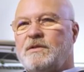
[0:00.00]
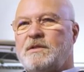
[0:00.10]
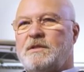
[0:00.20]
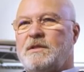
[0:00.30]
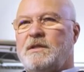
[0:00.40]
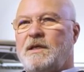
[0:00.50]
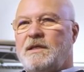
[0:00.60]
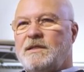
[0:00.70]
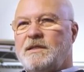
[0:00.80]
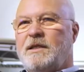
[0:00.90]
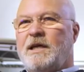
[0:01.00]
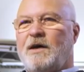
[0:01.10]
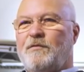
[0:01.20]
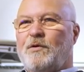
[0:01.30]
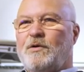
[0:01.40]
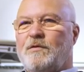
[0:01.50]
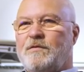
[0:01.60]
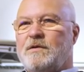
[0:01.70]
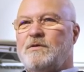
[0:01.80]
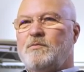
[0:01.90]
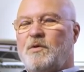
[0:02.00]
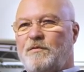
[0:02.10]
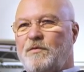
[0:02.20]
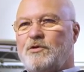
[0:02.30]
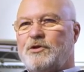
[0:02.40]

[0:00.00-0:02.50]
those two boys as my